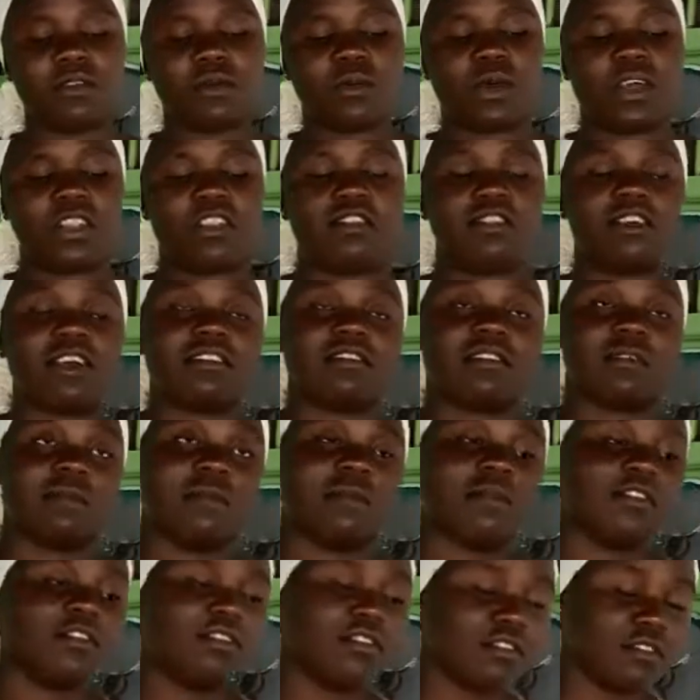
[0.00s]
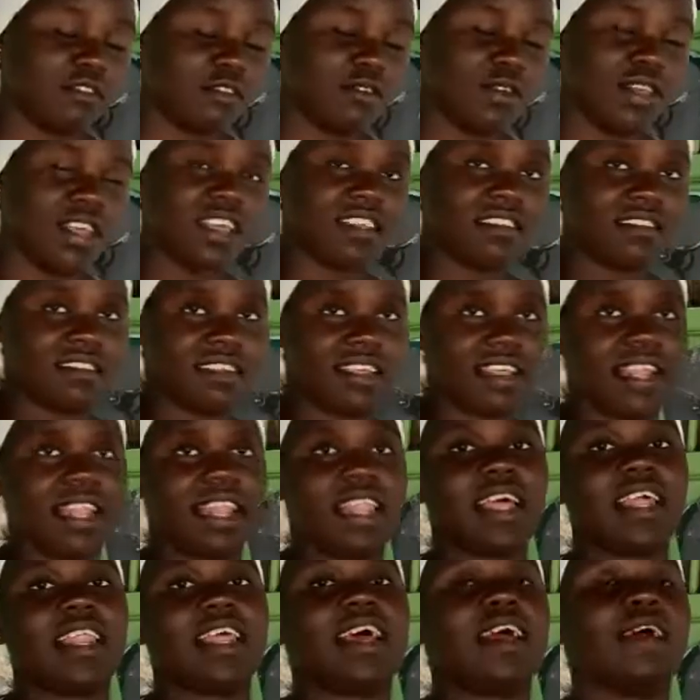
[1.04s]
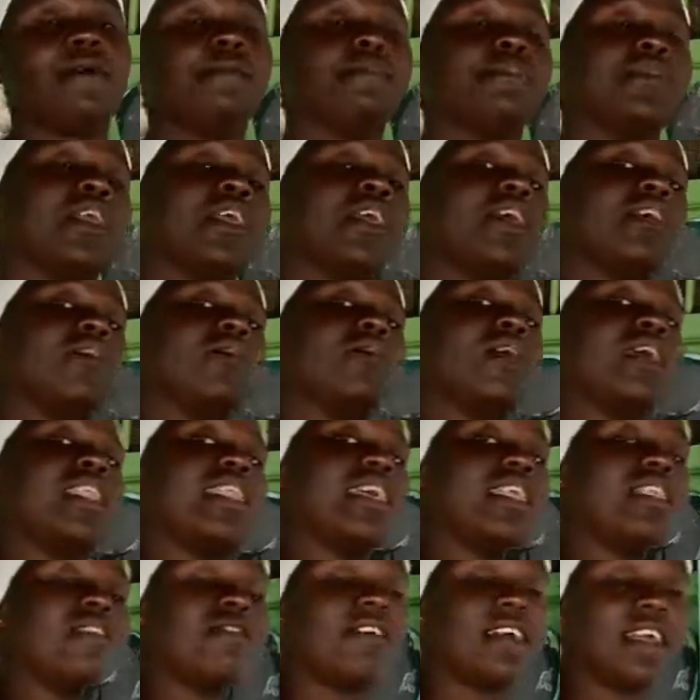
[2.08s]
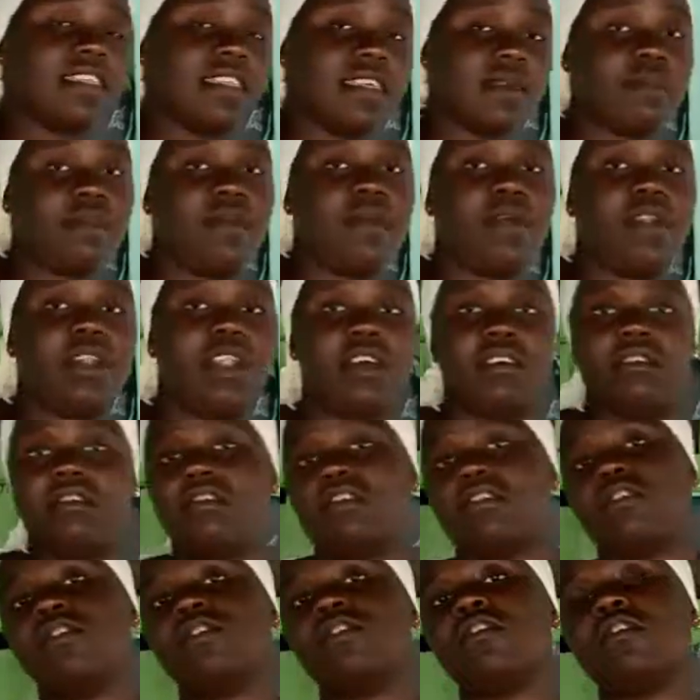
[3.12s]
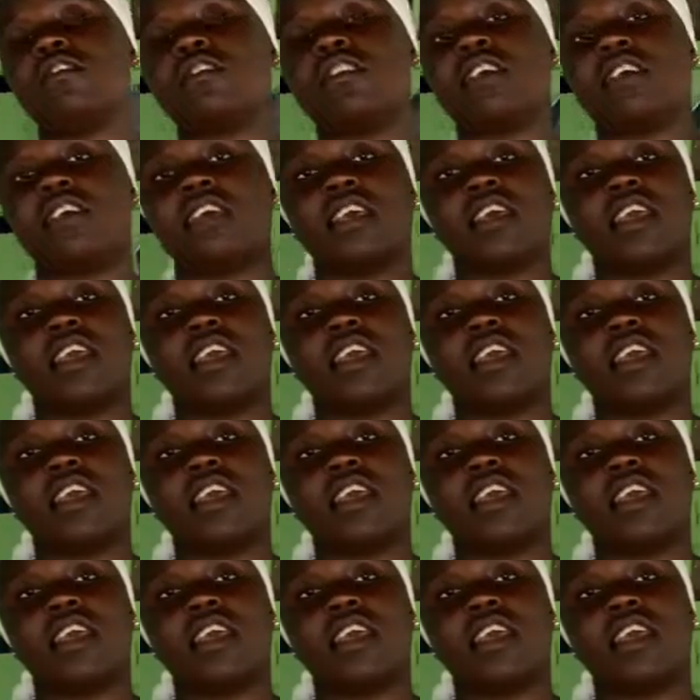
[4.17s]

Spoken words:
What you are supposed to do as a learner, you identify the pronouns used,